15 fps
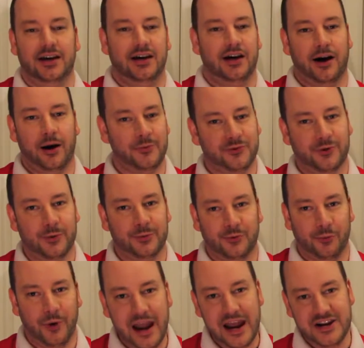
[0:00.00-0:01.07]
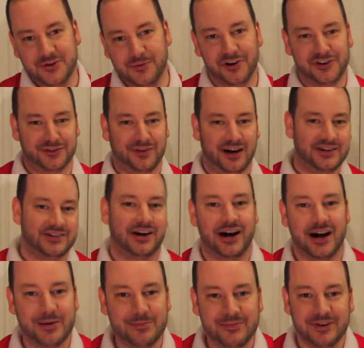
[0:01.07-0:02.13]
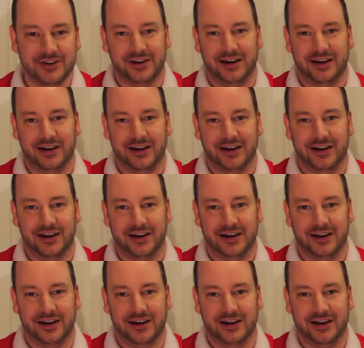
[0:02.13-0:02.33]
absorbed way too much of my time,